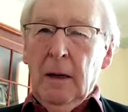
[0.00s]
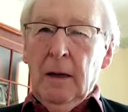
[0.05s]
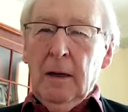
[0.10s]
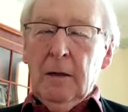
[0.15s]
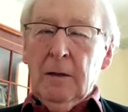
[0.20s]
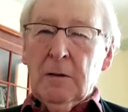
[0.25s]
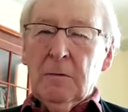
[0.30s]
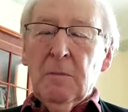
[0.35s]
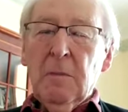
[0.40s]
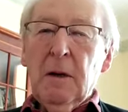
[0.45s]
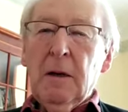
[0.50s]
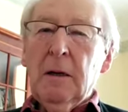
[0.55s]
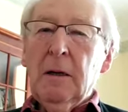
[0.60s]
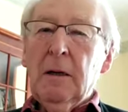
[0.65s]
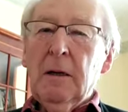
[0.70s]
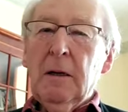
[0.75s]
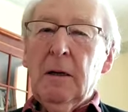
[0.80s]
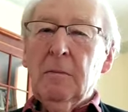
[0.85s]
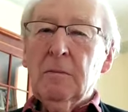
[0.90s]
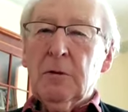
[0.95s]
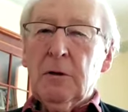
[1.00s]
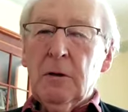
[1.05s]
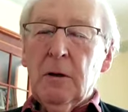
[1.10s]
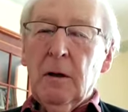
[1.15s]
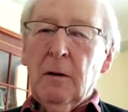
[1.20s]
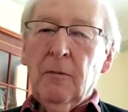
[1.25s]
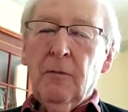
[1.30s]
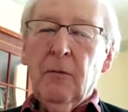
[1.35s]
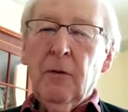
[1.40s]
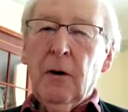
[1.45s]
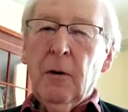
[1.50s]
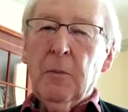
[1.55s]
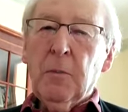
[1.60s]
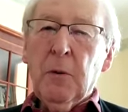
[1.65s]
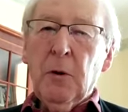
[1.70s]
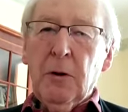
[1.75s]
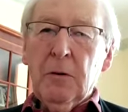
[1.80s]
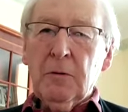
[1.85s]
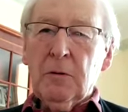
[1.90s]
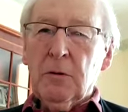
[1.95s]
He's made himself
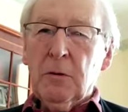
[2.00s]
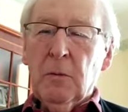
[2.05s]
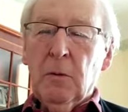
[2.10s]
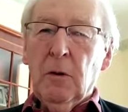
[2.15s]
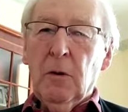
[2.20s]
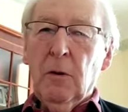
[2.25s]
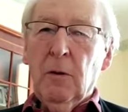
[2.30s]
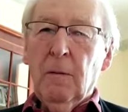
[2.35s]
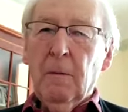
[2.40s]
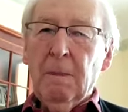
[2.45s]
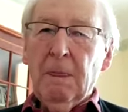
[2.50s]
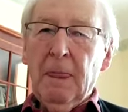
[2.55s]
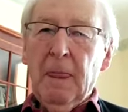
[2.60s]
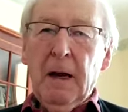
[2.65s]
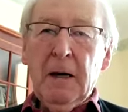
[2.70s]
approachable.